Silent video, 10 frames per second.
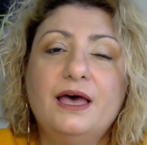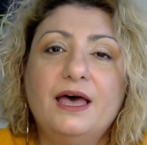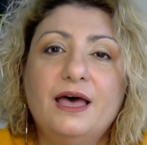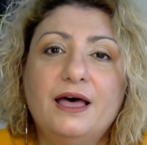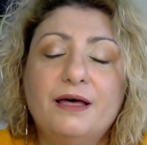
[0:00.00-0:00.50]

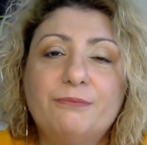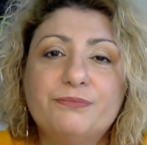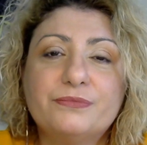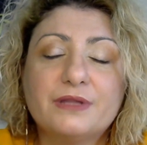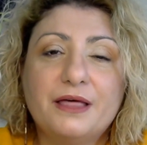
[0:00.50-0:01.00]
Um,
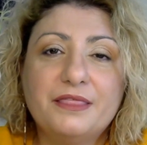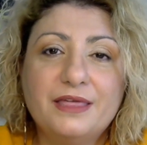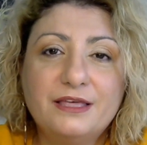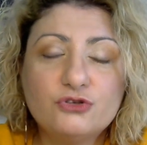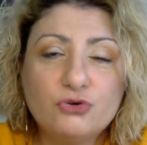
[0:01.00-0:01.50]

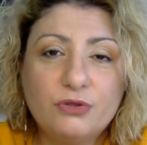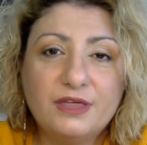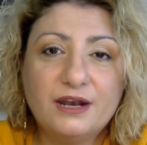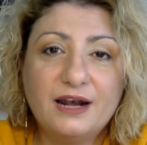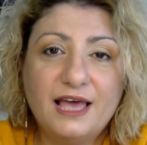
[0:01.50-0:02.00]
they saw
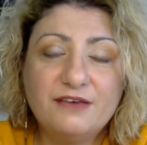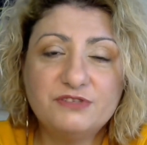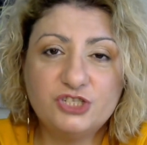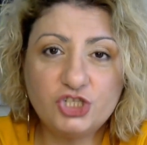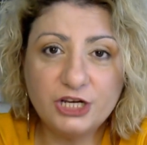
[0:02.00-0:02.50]
their lives
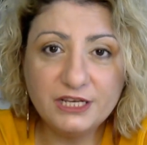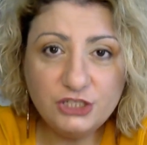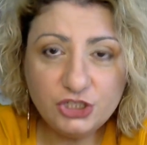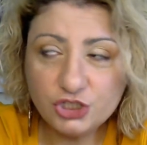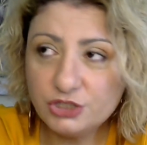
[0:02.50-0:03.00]

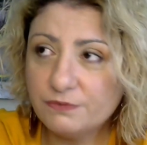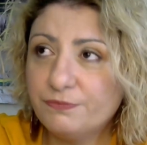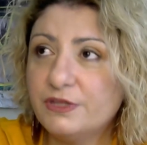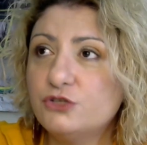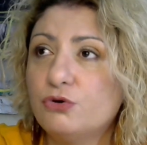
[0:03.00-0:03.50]
change.
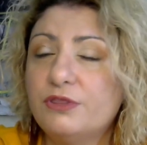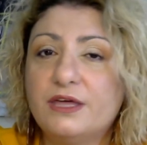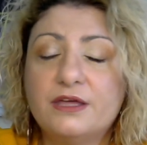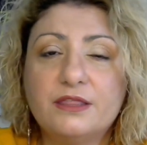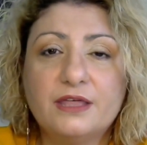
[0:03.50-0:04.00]
They saw
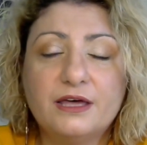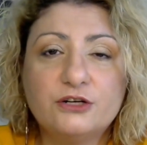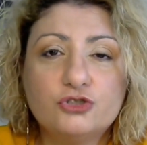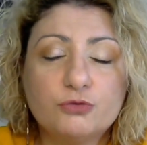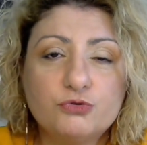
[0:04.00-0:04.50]
their their
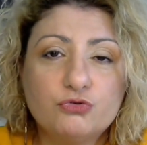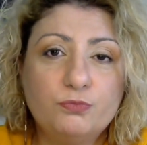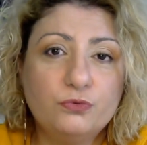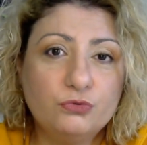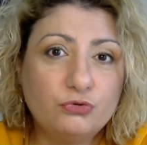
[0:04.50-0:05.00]
jobs to,
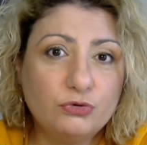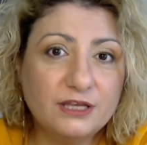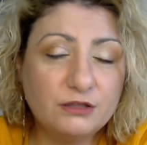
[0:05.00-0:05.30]
to get